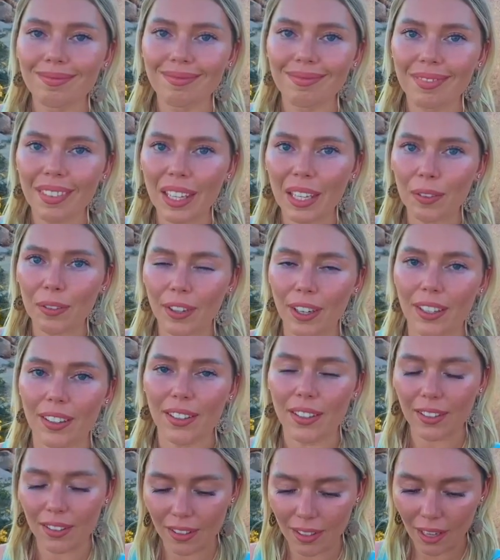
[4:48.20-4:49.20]
Hey
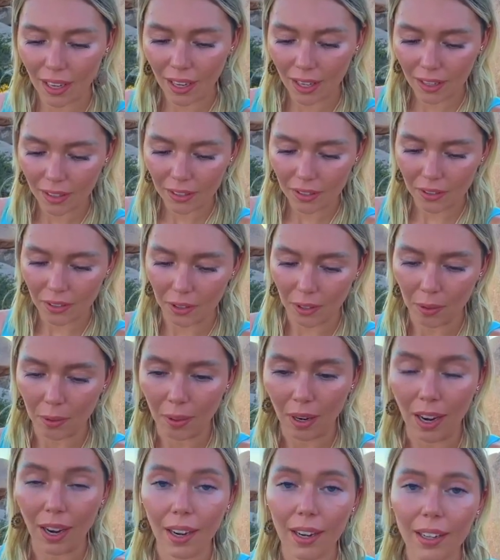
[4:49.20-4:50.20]
friends, so
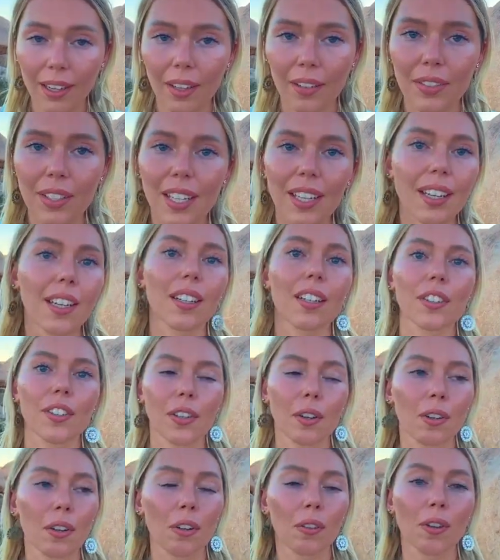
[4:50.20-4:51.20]
I have taken a
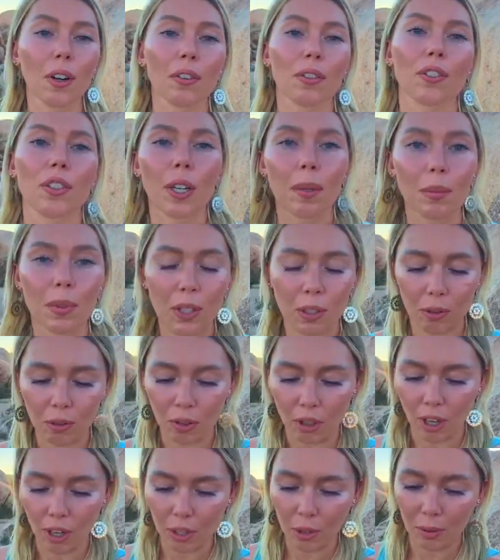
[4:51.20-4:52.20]
solo road trip to
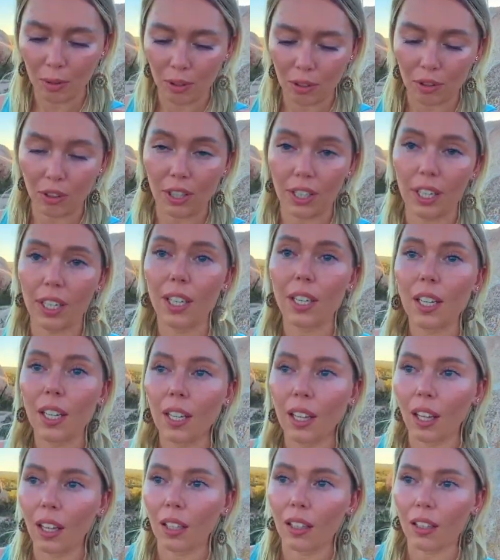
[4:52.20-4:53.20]
Joshua Tree.
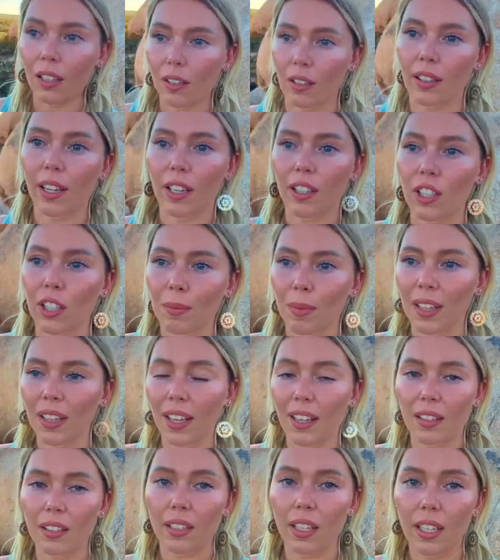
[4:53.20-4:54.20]
This is actually my
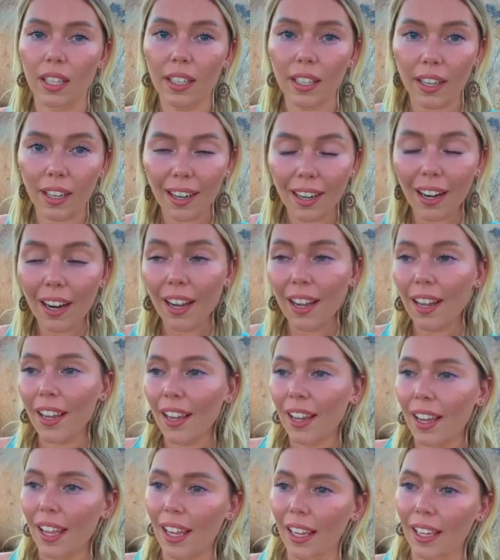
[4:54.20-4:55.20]
last day here
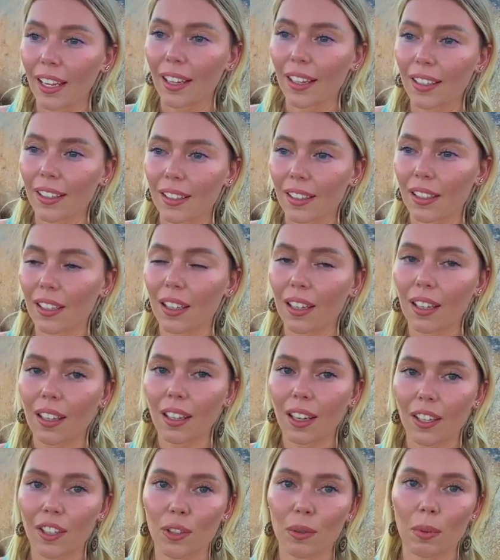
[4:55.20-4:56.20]
and
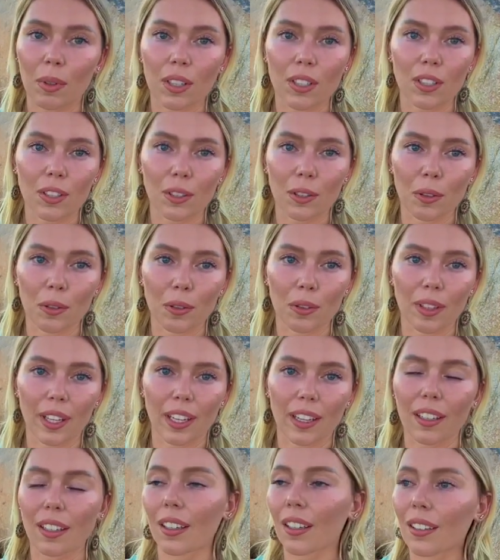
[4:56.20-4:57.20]
I just wanted to do
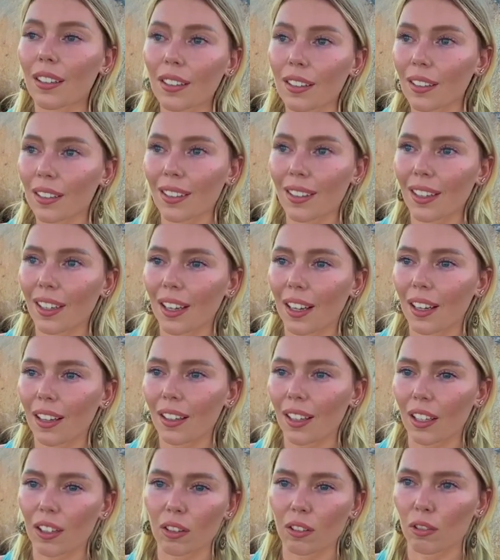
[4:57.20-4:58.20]
like,
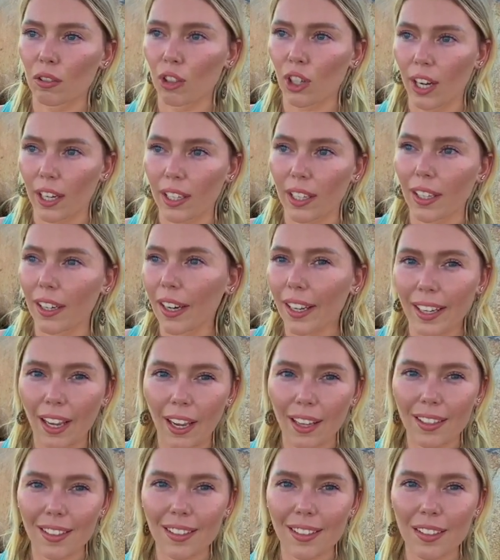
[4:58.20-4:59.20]
like a little check-in I
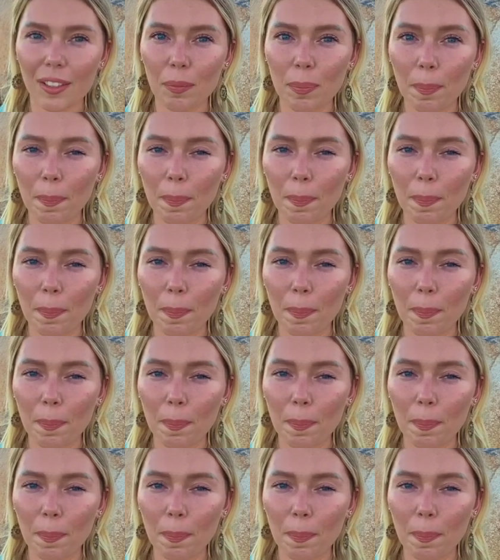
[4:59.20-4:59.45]
guess.